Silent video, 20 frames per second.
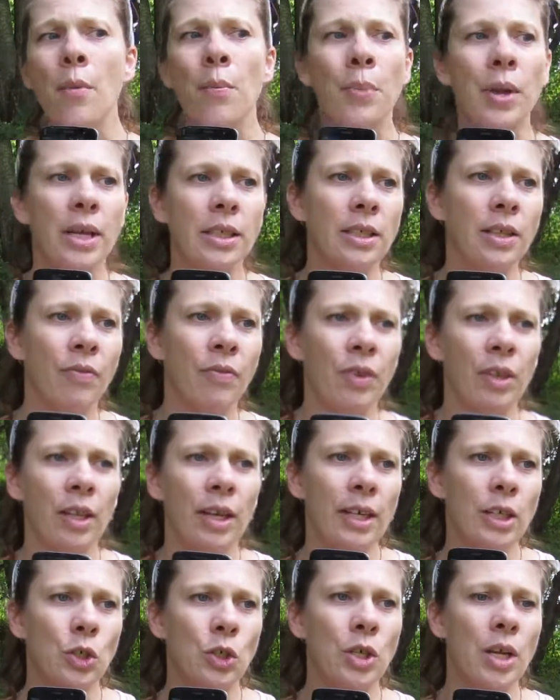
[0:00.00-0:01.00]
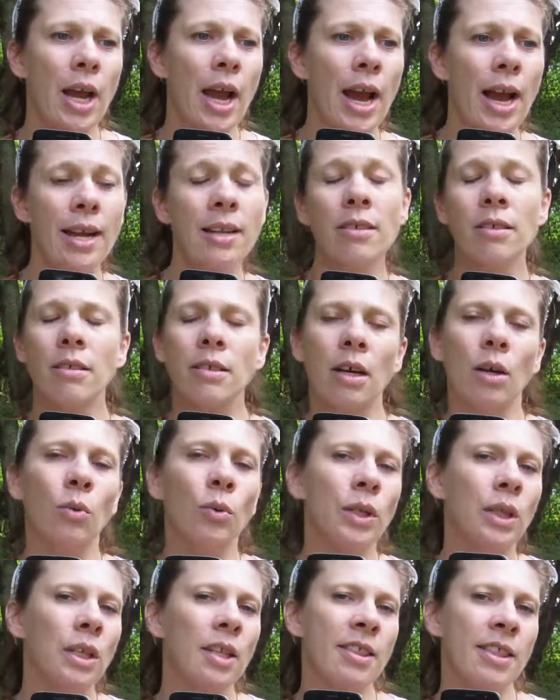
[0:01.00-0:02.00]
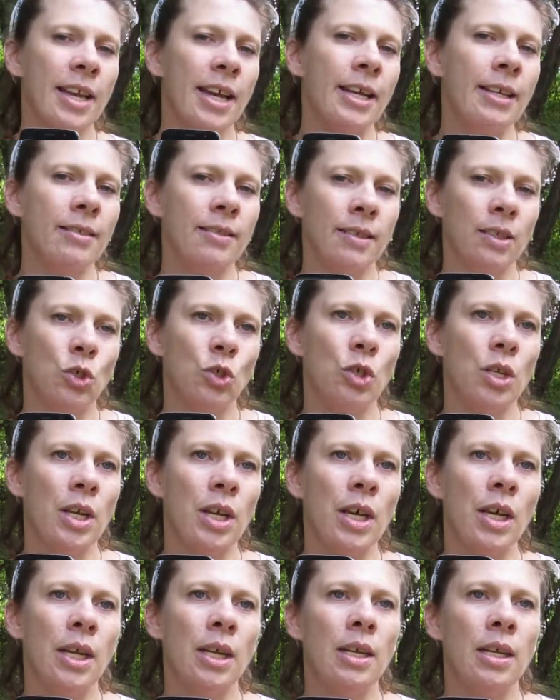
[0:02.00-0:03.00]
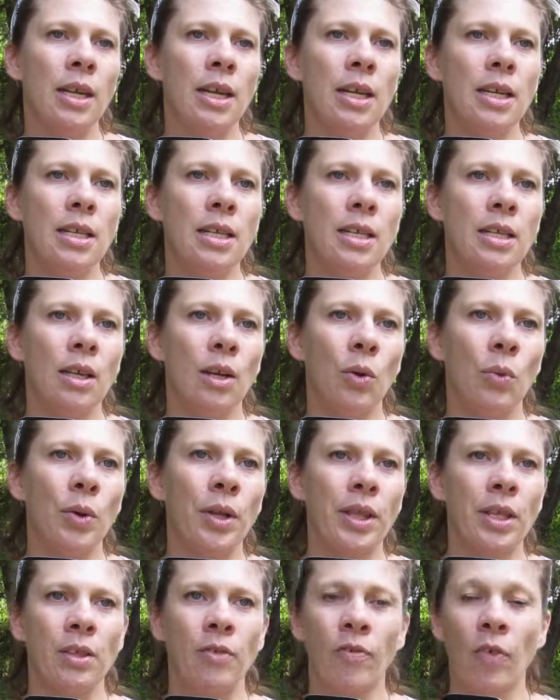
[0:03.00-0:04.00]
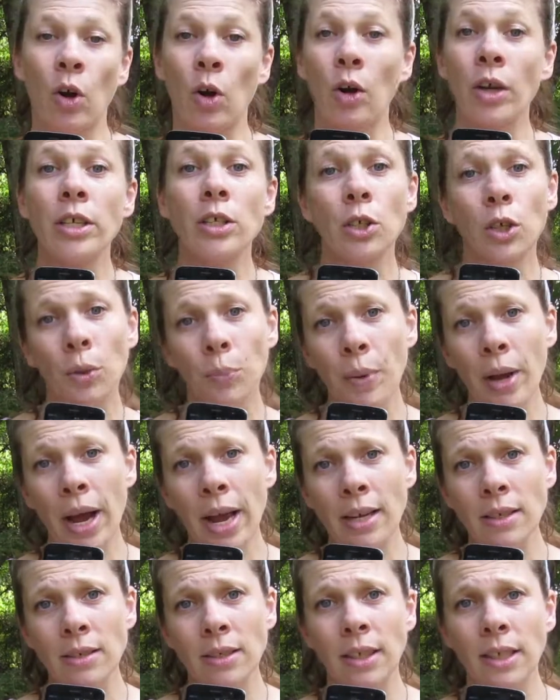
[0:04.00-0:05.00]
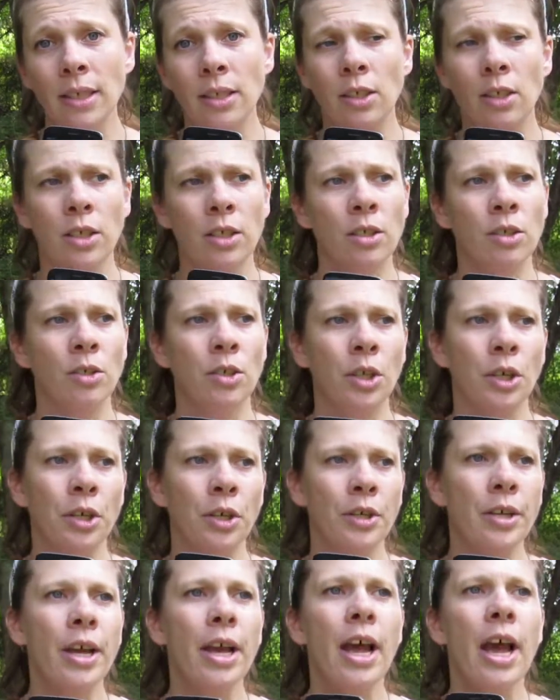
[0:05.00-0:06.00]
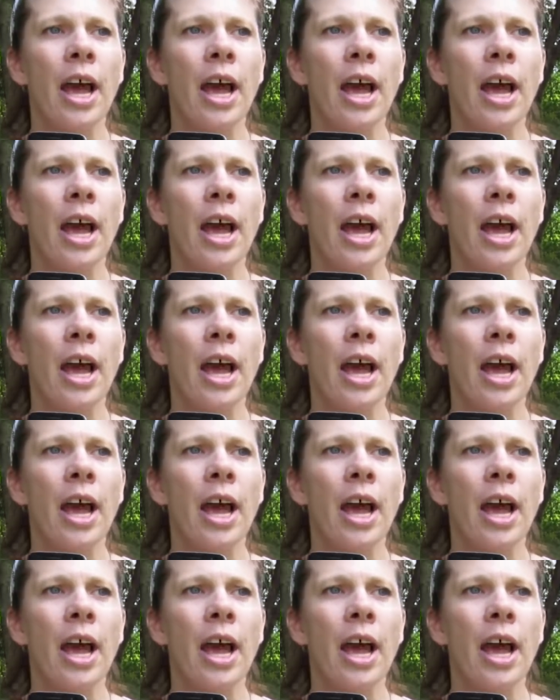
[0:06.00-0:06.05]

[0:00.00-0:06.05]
because I feel like she has dealt with the things that she needed to deal with as far as her passing is concerned.